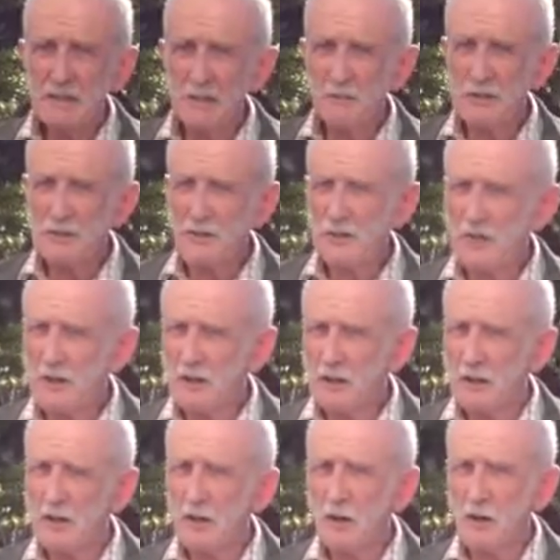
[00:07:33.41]
when you're
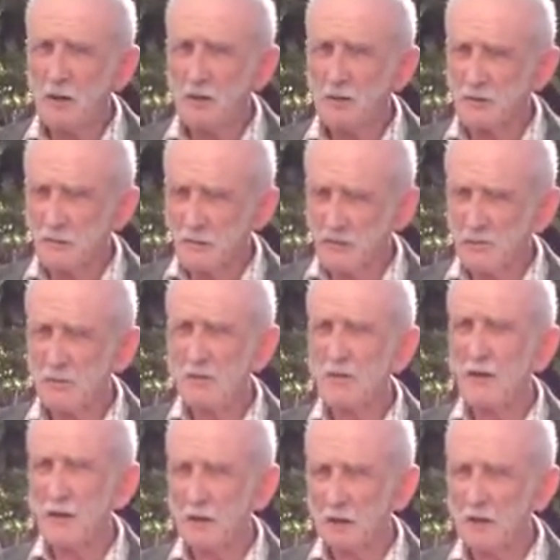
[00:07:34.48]
knocking on, and you've got to be
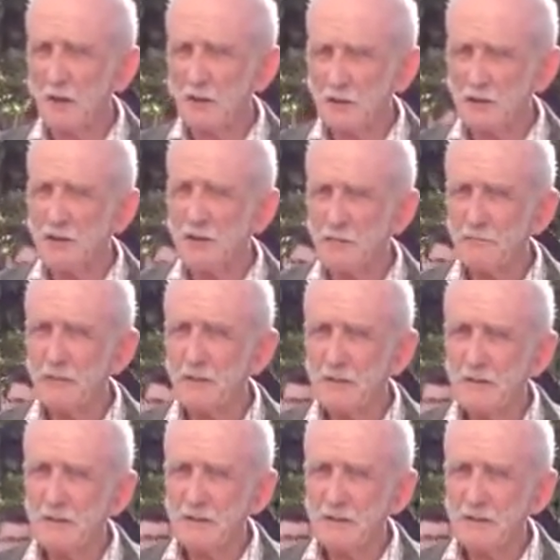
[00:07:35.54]
knocking on to have a